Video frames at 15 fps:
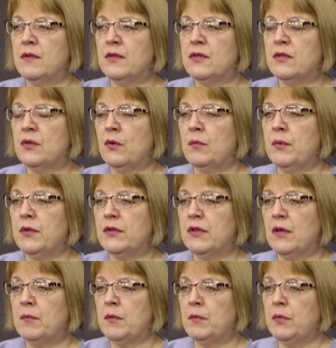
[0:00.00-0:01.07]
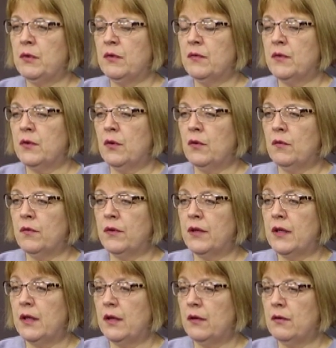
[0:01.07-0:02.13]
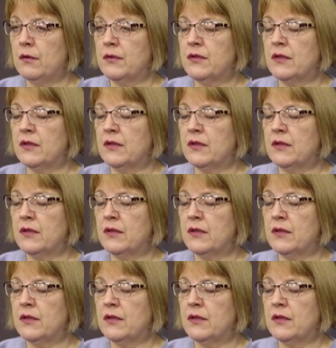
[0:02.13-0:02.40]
so built up and beautiful over the years.